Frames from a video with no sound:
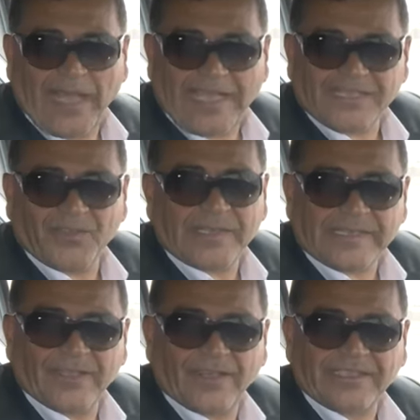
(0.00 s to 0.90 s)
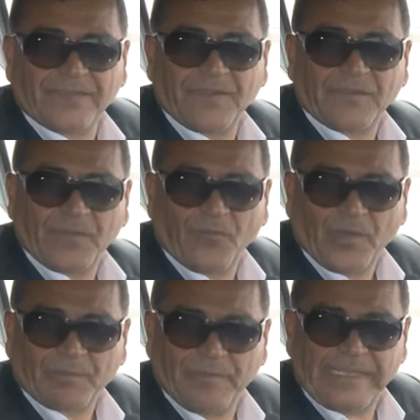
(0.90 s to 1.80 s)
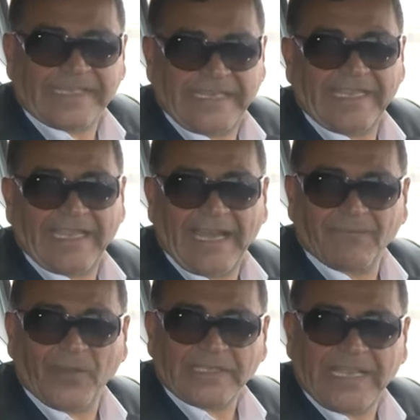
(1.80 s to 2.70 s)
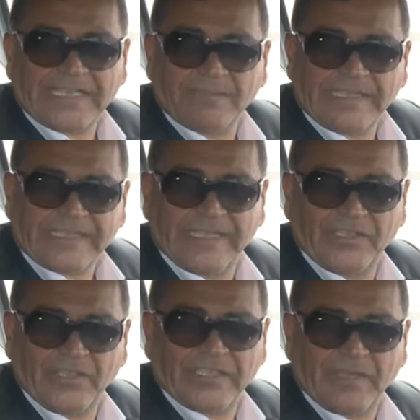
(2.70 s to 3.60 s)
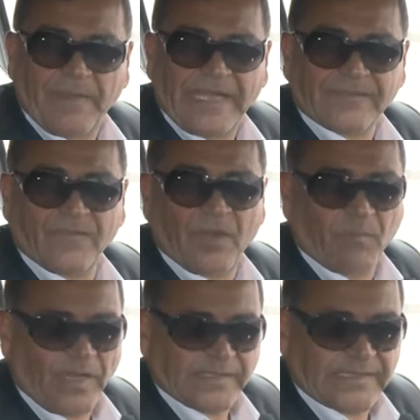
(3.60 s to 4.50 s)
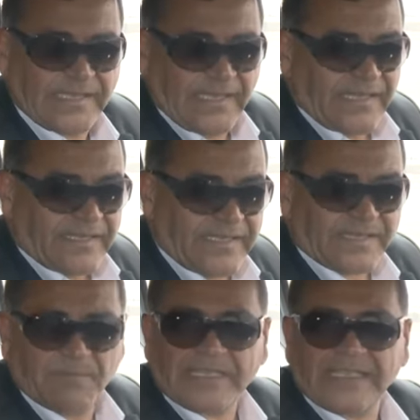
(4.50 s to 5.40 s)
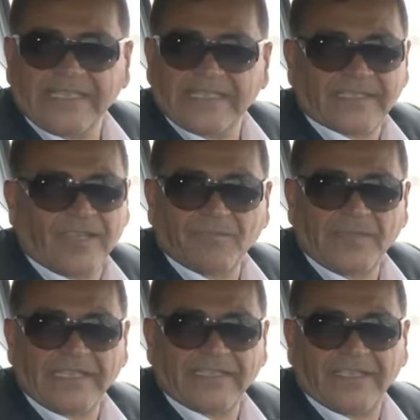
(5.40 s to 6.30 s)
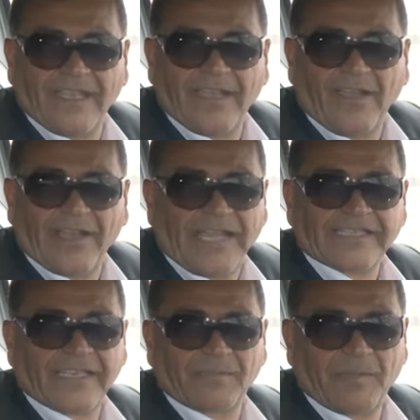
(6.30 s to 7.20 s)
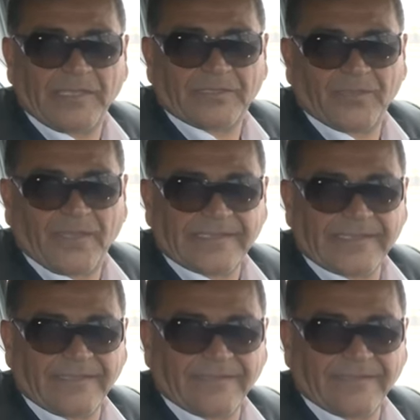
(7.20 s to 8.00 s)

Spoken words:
as you started with the word missing and what has been said during the past 1 month, this missing is something unacceptable to us.